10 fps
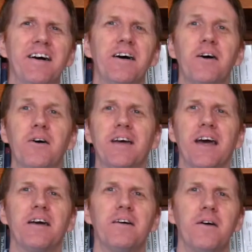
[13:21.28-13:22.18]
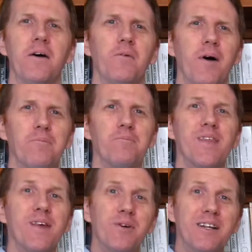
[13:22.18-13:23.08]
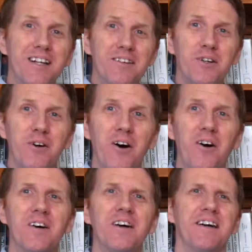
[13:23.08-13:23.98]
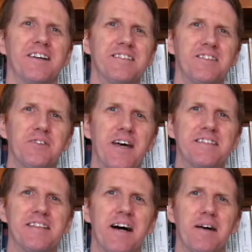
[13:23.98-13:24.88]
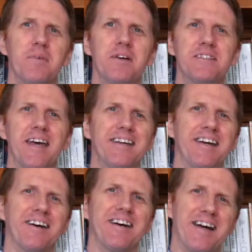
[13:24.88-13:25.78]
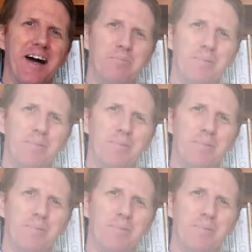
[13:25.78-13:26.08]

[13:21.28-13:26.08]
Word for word: Okay, well, we love you all, and until next time, take care and God